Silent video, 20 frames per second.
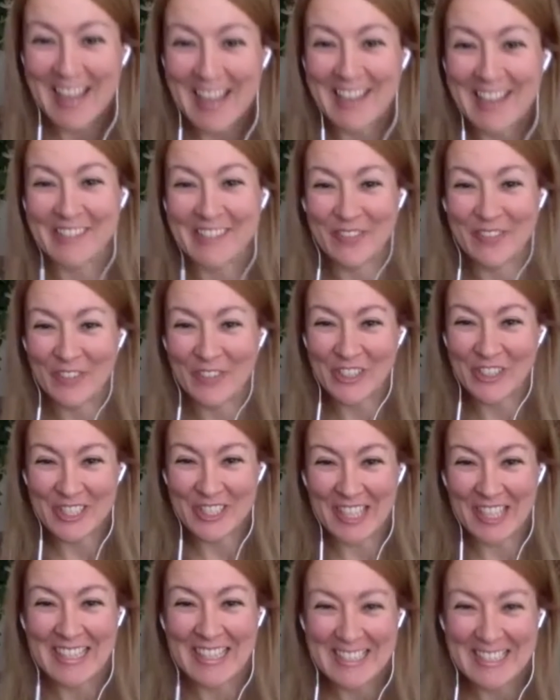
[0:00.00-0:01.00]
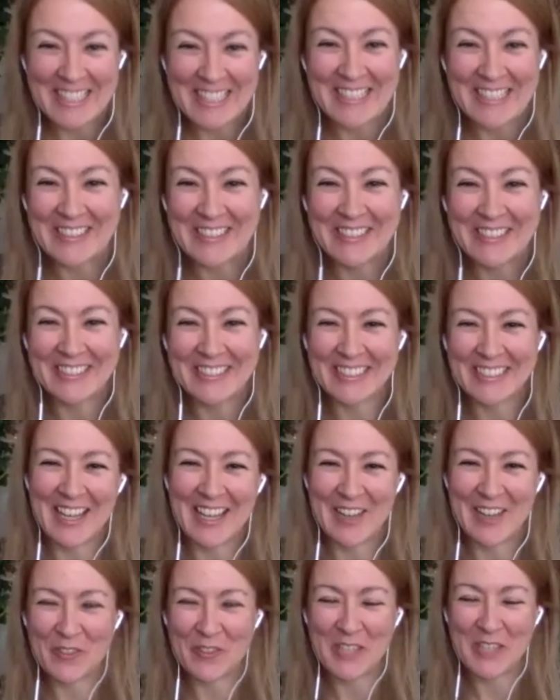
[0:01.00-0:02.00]
and would you like to
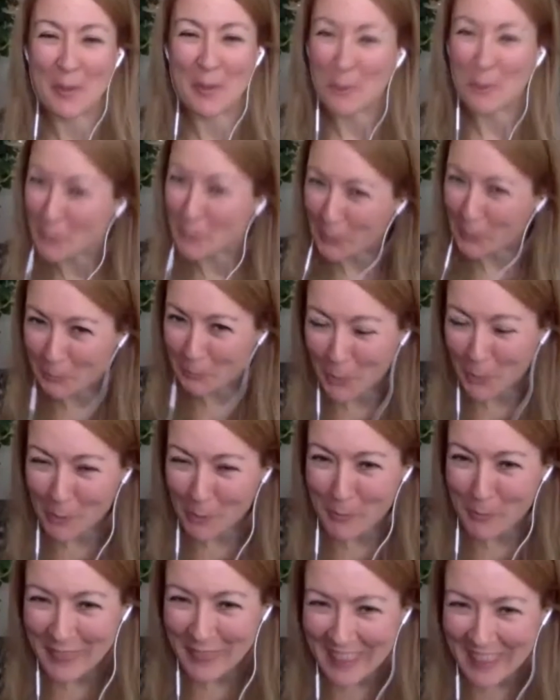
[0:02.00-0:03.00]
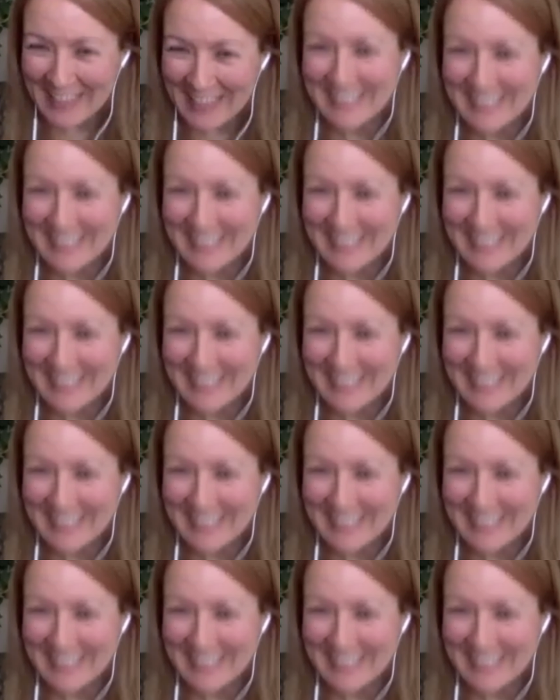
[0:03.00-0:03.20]
tell them a little more about that?